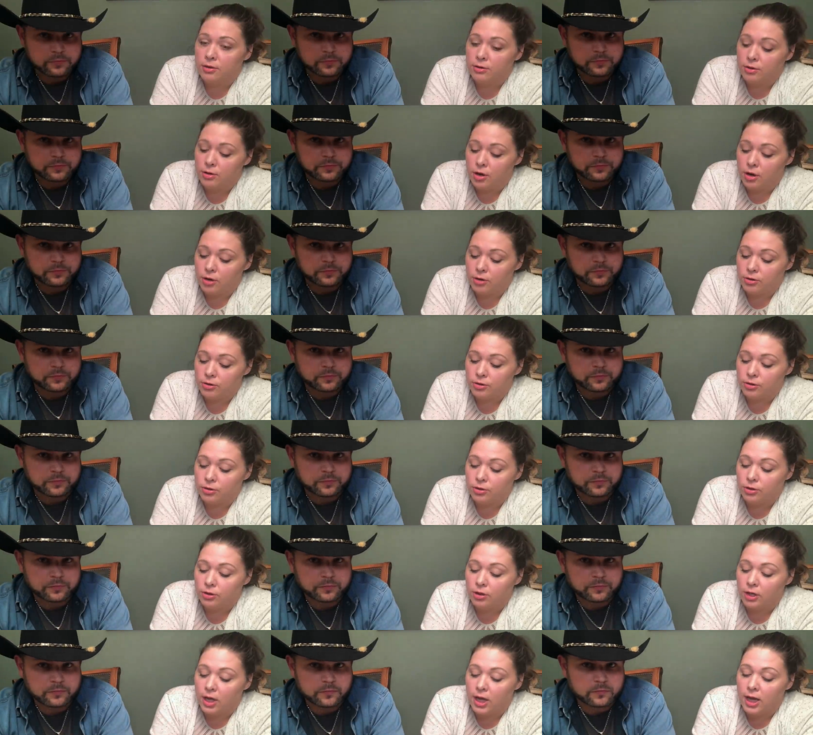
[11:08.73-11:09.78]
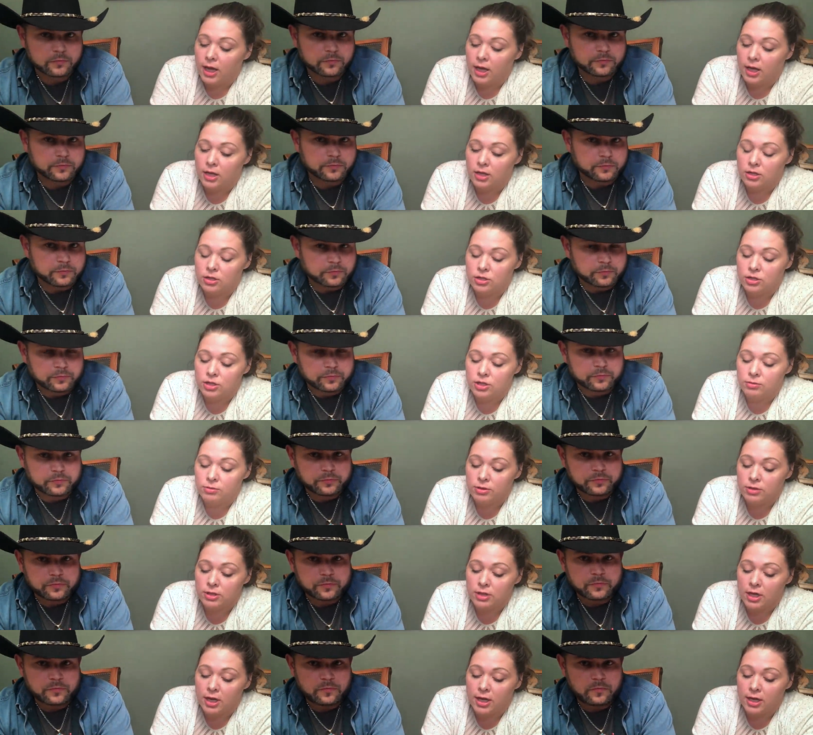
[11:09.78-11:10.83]
Speaker 1: doctor and she was
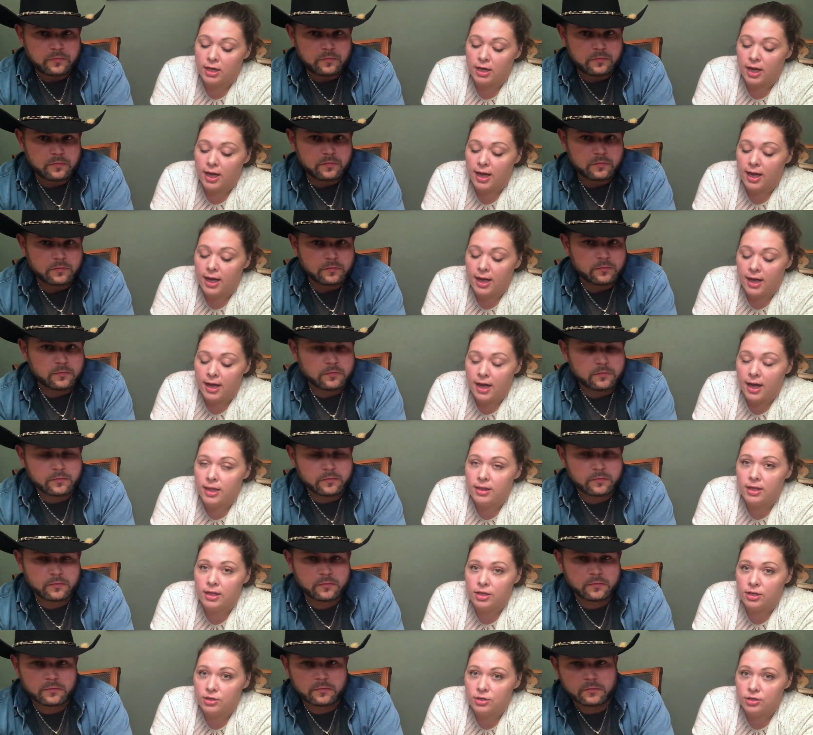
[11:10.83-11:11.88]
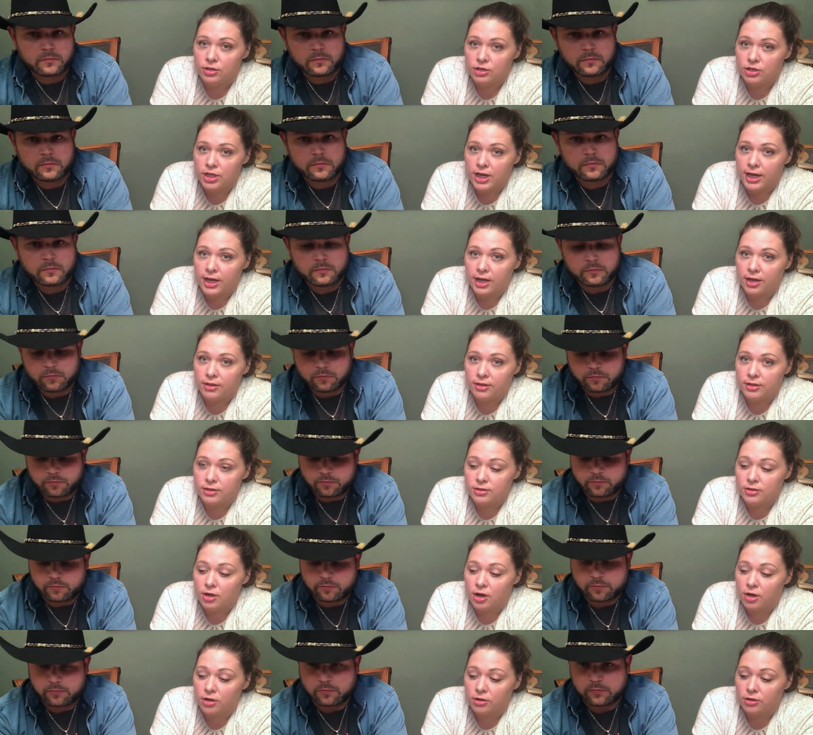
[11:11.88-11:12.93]
like, "Hey, I think you should check out this
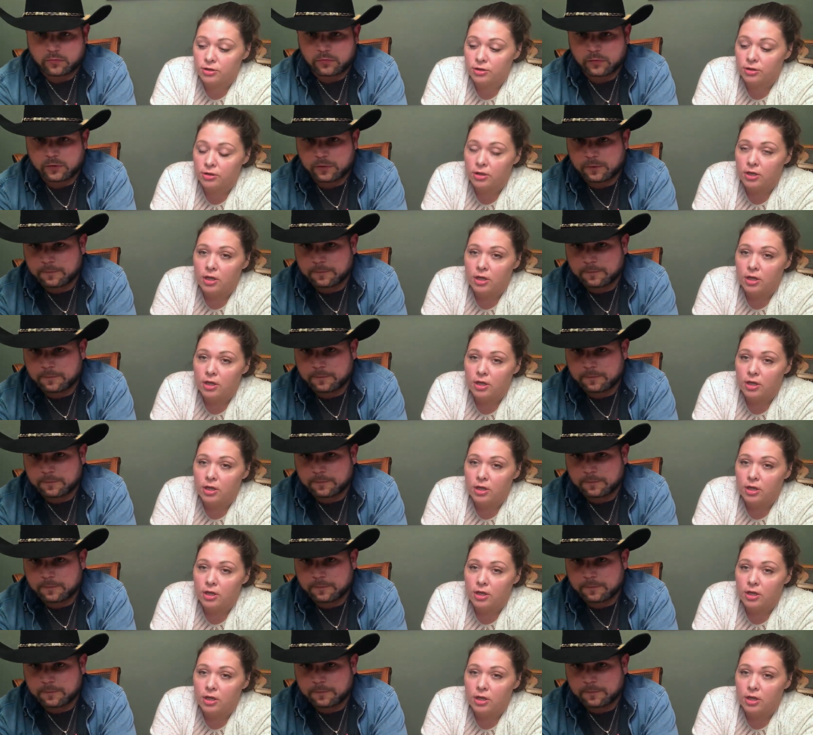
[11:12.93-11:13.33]
doctor.